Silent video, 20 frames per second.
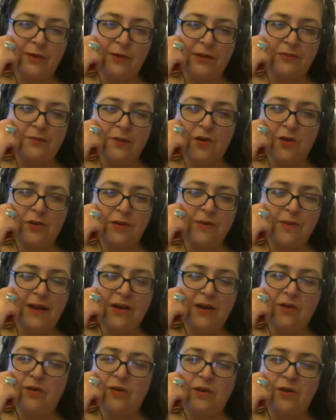I'd forgotten about
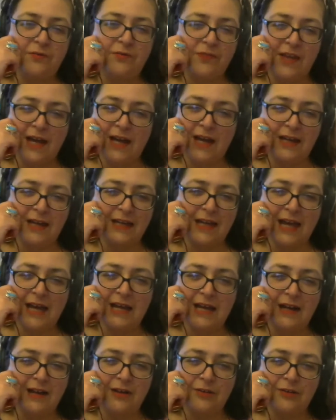all of that.
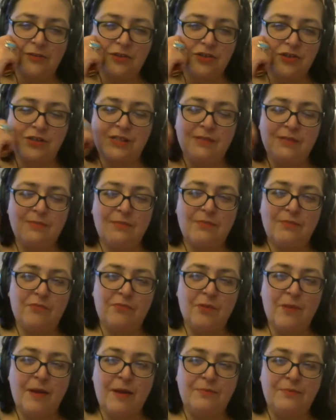Again, I just
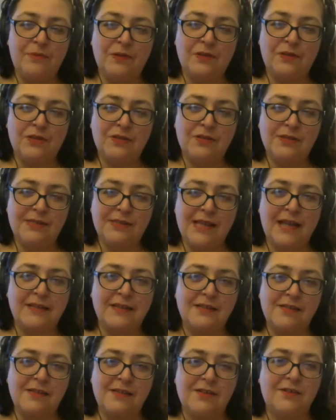remembered
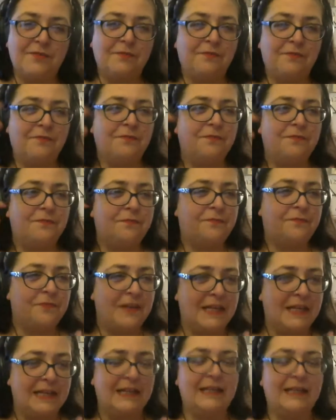Sansa
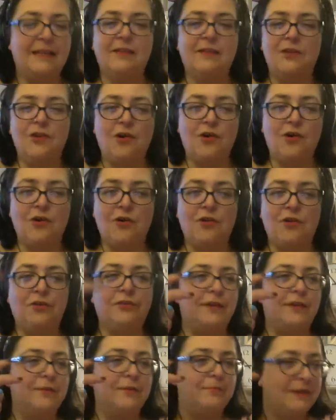feeling the north
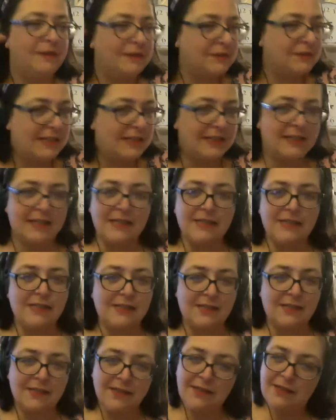and building
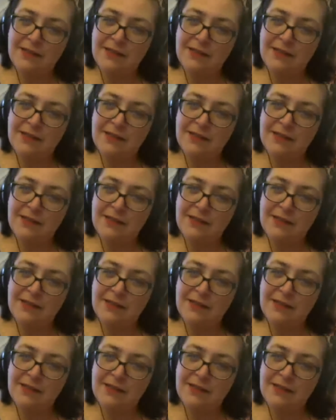this